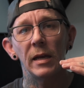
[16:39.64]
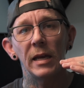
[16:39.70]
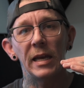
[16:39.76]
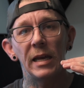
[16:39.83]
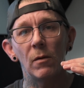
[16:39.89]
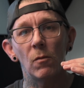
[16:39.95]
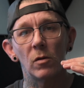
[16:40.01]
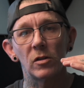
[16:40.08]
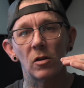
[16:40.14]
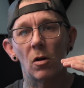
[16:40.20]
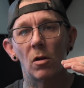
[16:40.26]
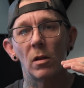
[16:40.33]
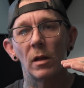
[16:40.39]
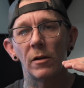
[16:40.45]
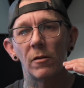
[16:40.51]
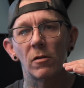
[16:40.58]
it was
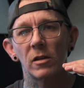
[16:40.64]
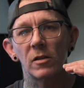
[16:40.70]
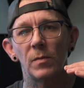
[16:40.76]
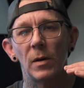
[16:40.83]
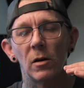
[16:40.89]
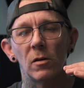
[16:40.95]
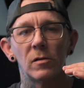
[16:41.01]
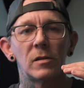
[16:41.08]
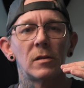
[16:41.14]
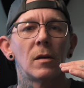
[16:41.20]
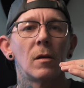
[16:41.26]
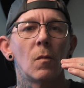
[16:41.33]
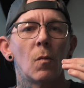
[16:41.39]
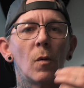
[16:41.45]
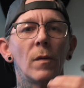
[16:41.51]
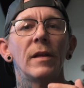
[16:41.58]
all underexposed.
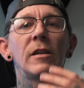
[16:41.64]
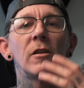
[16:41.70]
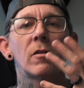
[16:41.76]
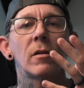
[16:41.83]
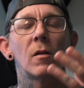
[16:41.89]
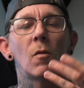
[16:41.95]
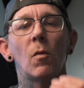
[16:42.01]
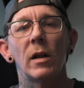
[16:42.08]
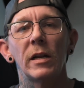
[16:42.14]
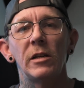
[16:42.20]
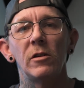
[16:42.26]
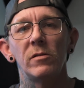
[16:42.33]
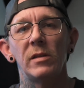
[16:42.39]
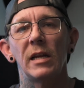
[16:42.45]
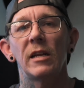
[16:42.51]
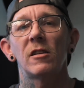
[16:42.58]
Well, then you're going to want to
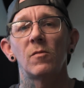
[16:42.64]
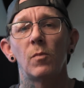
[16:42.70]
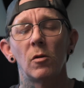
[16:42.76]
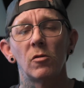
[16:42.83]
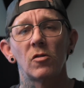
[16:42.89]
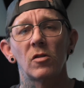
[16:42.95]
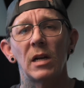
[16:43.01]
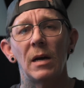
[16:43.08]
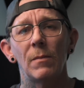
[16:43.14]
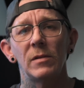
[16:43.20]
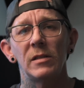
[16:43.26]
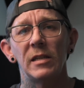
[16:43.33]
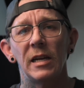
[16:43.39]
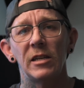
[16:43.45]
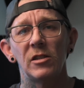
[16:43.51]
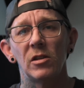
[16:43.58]
use that exposure
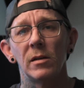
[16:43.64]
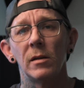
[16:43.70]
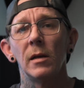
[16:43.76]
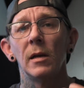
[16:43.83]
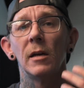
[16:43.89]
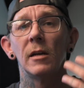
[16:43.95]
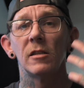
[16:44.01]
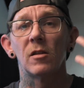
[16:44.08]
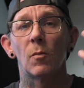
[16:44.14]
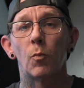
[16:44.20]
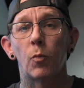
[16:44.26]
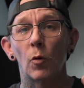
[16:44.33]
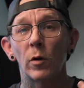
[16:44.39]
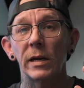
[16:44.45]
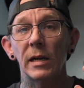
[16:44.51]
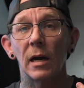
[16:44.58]
compensation to
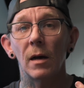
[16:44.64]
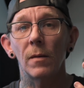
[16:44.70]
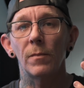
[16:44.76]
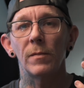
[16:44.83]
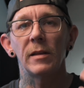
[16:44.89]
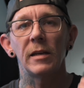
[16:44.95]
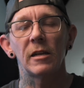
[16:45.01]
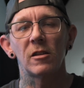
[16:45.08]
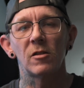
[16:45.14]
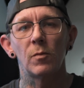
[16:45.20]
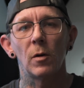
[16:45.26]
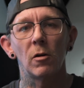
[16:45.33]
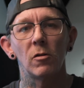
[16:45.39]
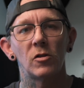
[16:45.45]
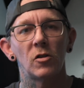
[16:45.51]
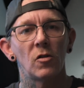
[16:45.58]
bring up the
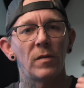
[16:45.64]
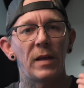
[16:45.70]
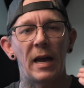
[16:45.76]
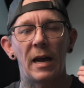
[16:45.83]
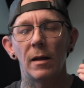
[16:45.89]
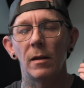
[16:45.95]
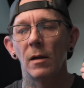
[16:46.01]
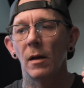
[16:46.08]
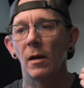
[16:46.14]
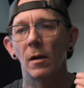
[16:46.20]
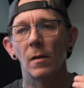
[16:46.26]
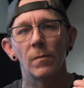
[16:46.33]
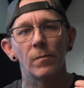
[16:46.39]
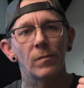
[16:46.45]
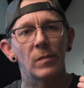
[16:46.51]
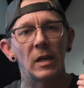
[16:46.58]
exposure that,
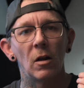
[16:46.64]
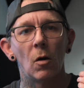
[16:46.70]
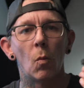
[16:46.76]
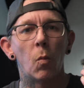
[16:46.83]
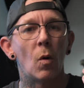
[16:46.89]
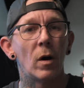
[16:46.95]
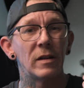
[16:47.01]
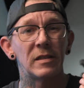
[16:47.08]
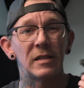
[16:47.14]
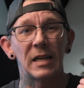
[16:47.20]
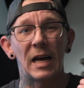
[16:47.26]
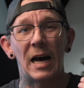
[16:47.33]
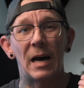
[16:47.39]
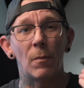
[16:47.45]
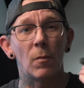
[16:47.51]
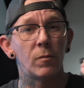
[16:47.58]
you know, one
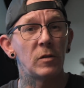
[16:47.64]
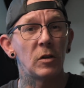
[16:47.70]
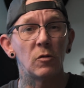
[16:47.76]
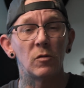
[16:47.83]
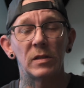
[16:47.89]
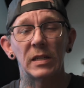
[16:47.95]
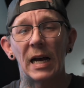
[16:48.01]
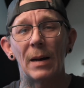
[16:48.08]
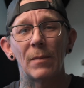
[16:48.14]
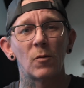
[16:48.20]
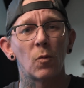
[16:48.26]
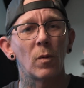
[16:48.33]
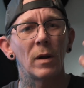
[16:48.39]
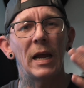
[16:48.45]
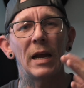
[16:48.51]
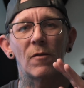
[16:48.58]
stop, two stops,
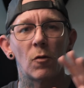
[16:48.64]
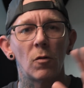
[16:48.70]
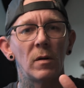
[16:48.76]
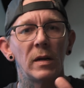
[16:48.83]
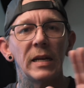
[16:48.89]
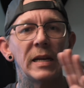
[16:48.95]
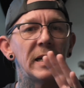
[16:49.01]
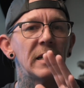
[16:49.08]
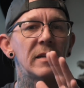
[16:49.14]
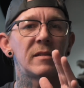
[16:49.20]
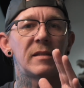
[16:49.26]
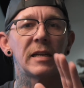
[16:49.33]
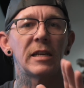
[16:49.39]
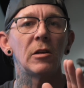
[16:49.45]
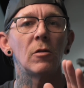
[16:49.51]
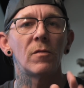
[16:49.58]
whatever it is
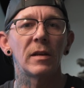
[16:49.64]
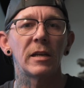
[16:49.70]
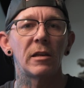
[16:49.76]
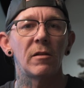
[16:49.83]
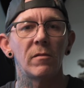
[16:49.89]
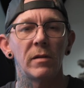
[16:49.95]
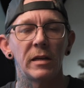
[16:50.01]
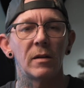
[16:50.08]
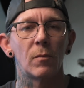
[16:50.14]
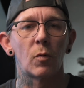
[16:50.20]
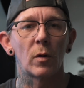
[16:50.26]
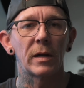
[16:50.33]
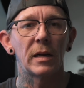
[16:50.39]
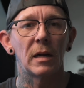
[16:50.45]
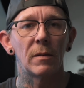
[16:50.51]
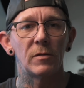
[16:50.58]
that you think you need to
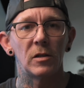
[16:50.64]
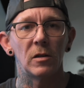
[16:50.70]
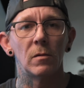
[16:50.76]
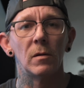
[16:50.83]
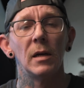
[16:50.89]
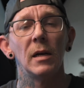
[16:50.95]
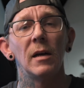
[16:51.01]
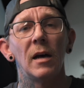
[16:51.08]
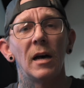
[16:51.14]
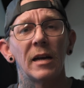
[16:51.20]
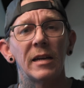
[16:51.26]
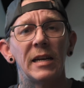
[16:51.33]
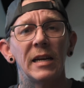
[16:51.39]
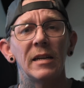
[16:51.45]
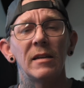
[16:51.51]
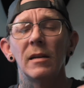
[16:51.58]
bring it up to.
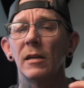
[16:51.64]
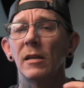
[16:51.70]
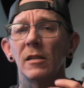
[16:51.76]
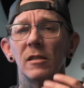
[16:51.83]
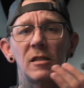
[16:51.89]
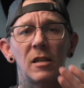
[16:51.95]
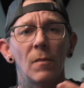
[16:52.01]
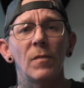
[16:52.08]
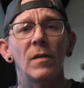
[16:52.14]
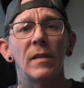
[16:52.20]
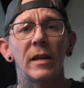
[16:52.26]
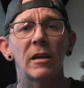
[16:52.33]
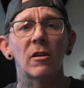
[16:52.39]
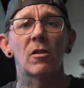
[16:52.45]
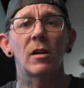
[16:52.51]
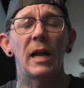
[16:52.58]
Again, something
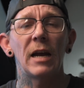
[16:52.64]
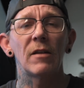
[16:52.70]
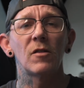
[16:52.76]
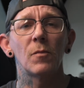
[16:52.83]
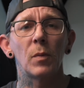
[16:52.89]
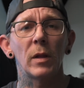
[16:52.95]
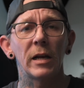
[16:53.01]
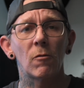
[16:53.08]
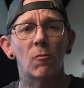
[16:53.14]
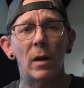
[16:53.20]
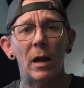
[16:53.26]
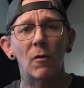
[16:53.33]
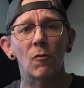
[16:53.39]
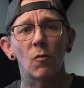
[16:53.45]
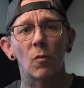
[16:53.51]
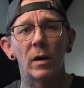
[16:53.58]
that you're going to have to play
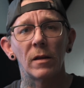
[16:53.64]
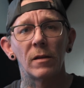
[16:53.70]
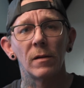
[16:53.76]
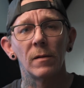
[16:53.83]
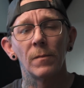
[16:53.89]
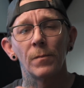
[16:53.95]
around with